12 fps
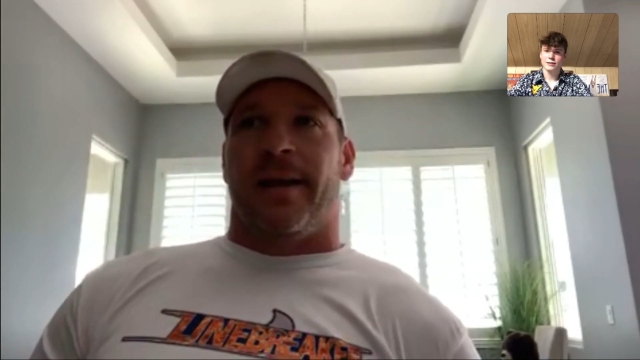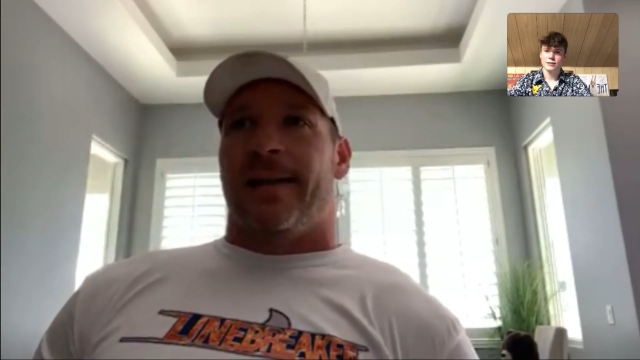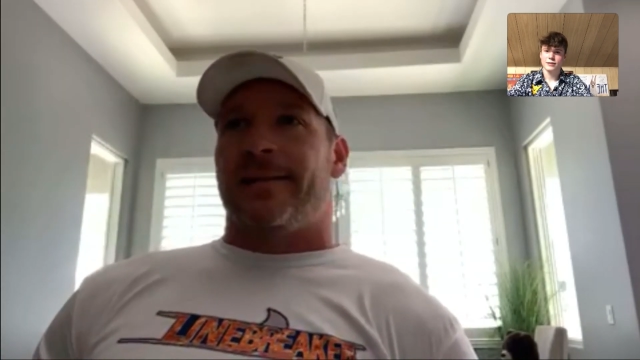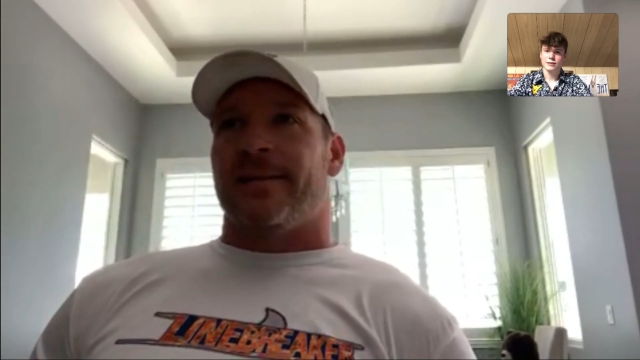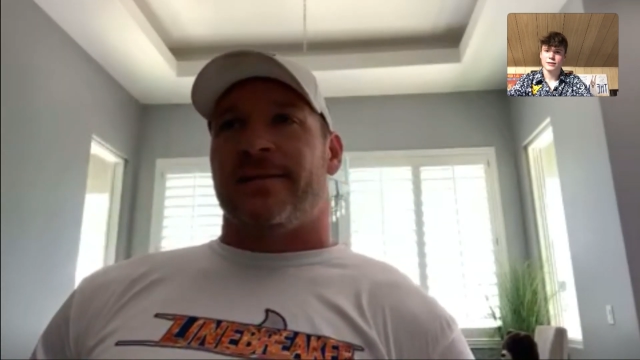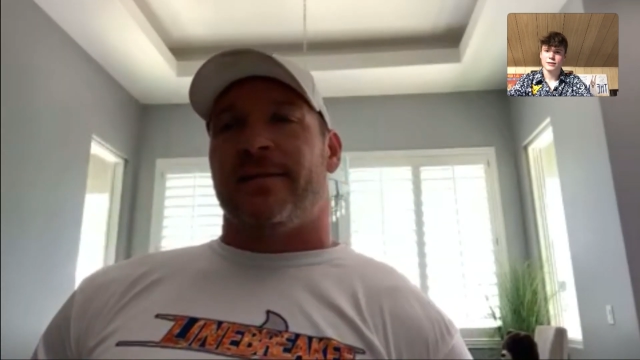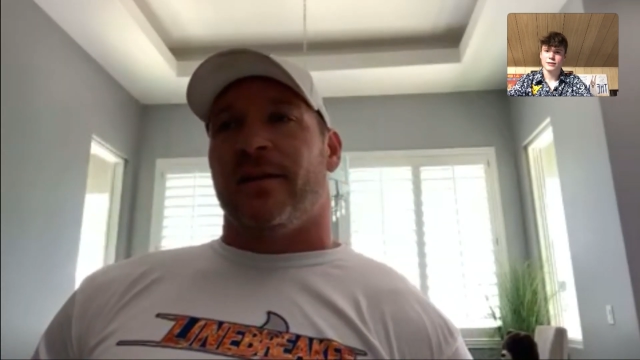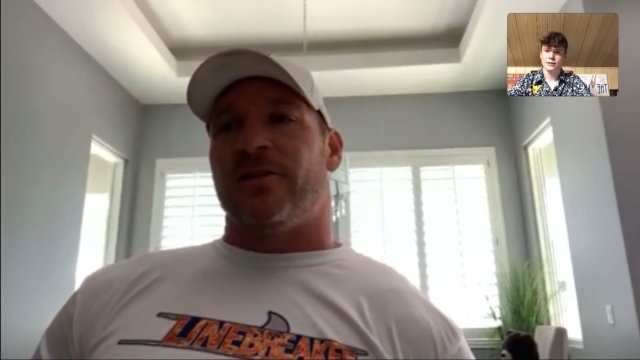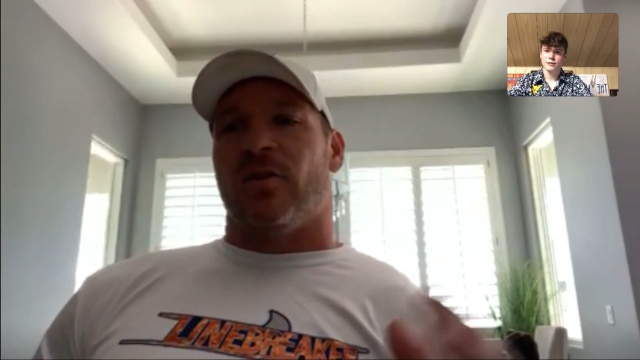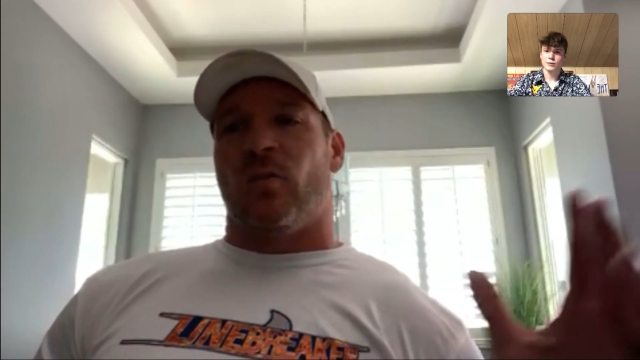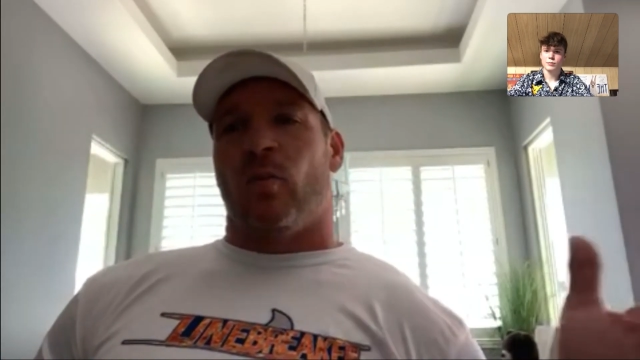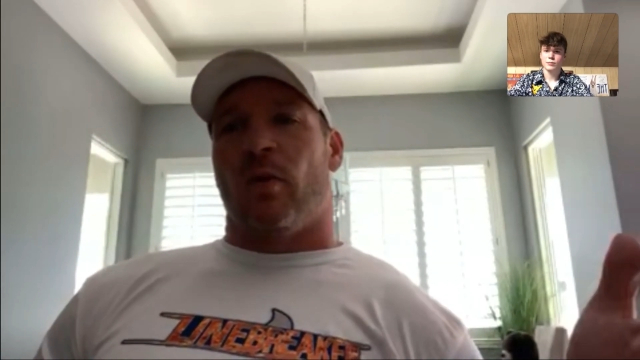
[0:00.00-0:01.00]
It's just
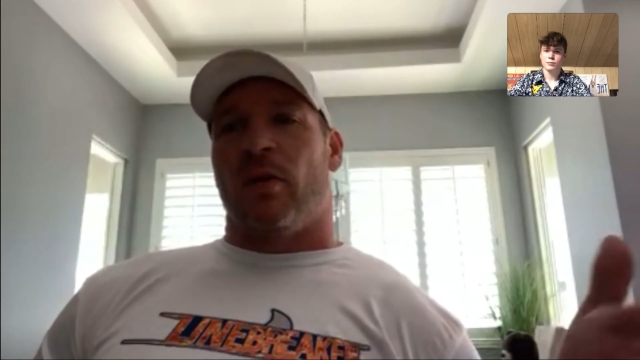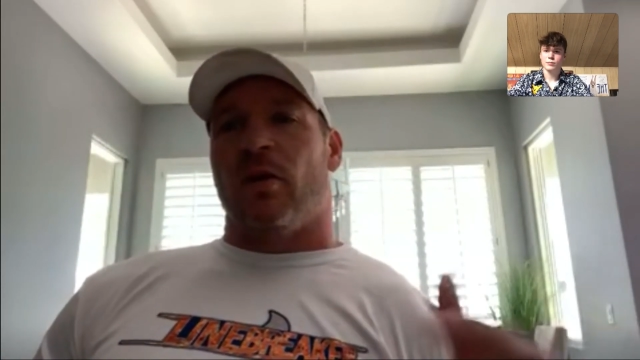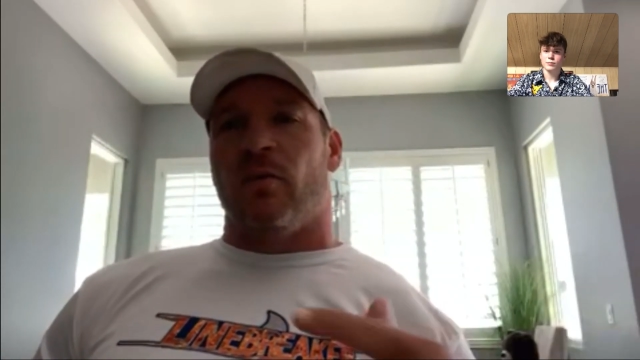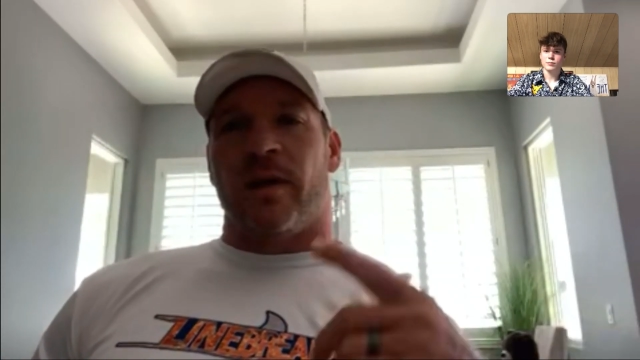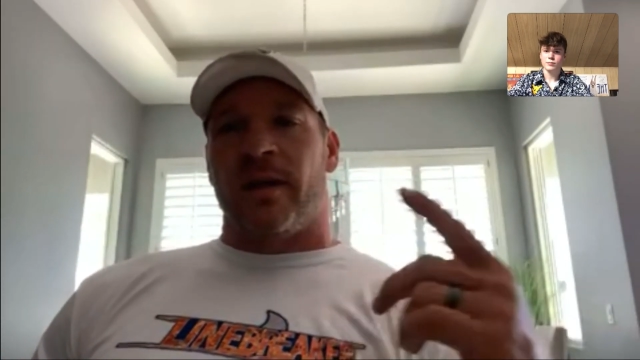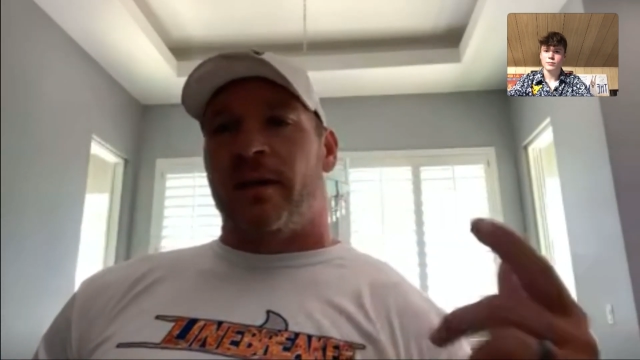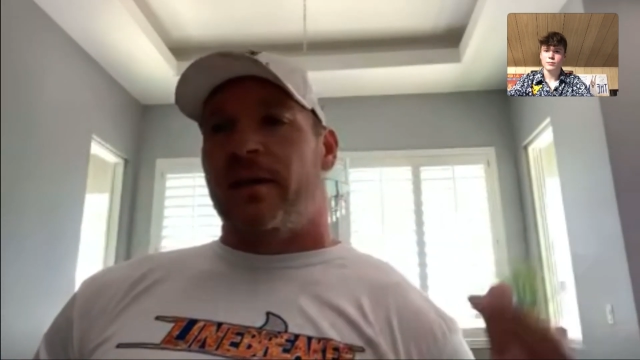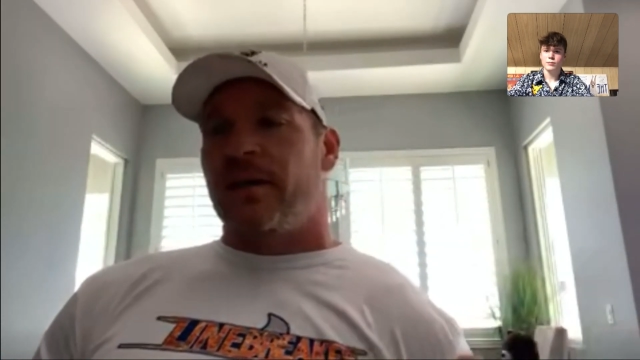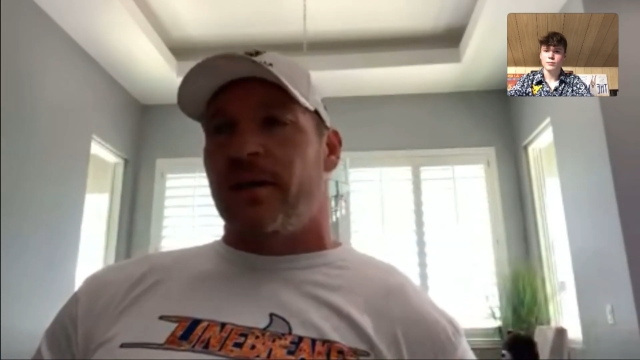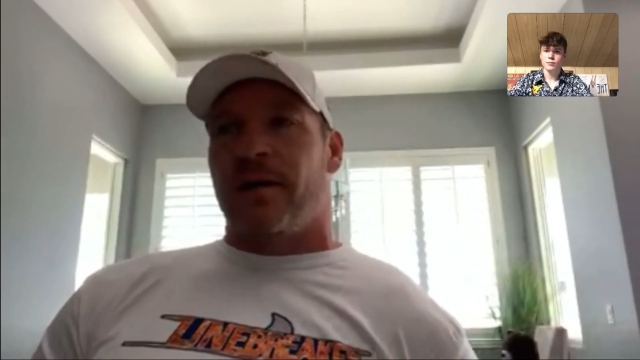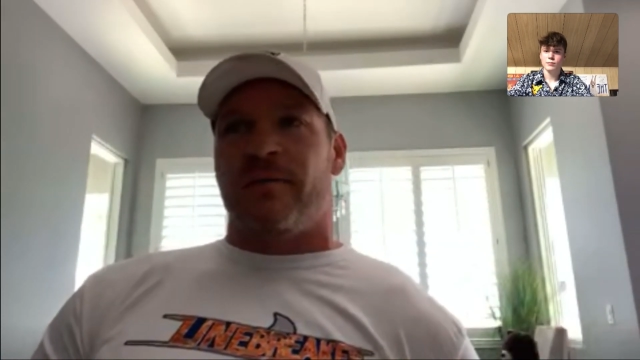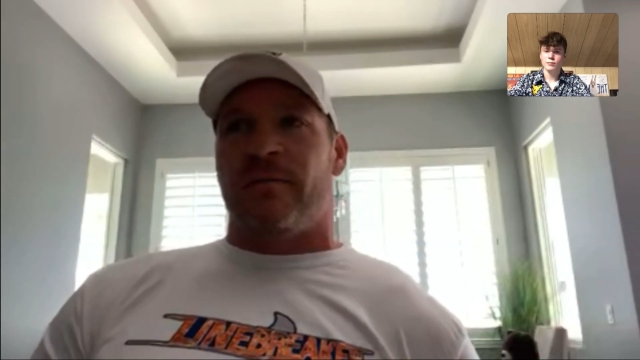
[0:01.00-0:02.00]
such a whirlwind
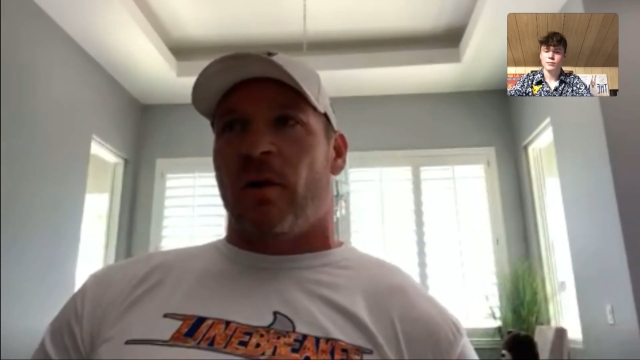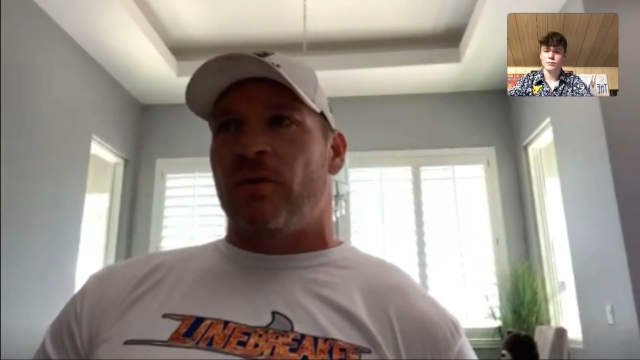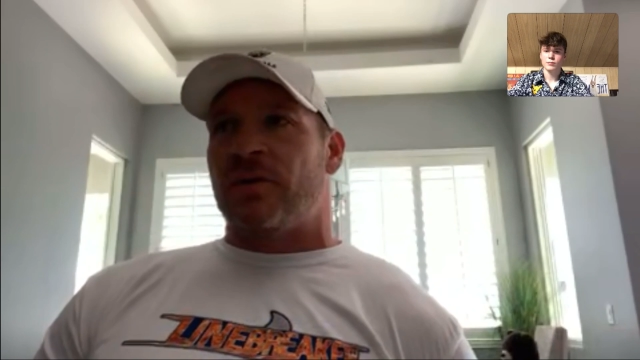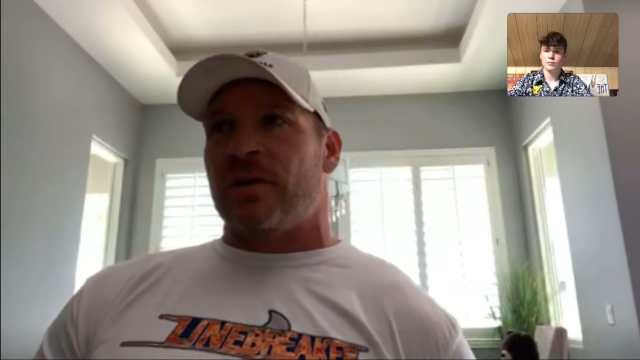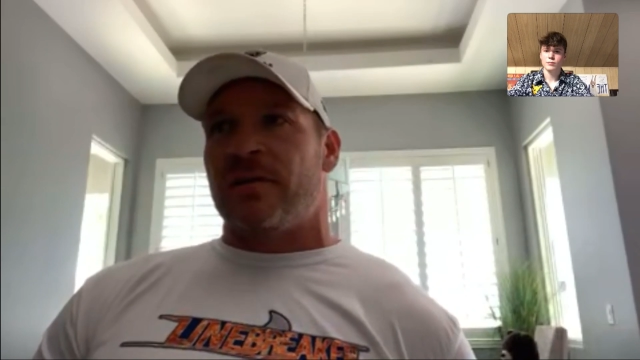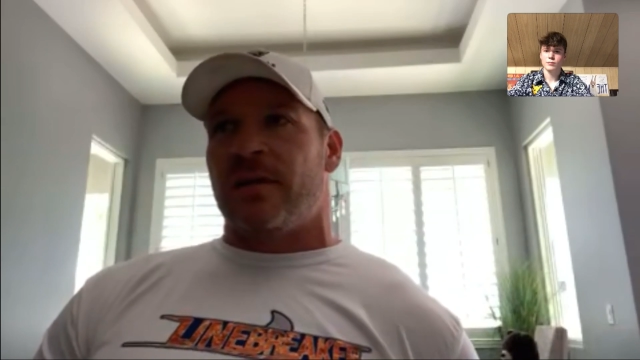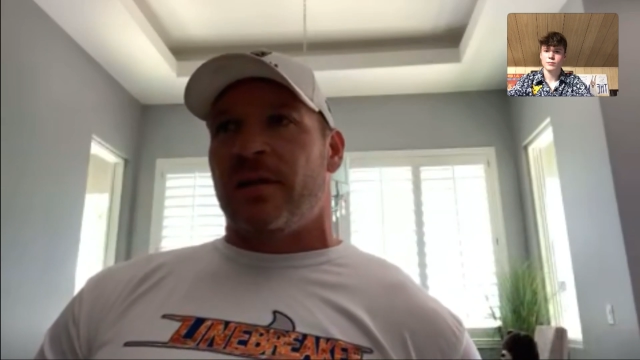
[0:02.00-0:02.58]
of emotions.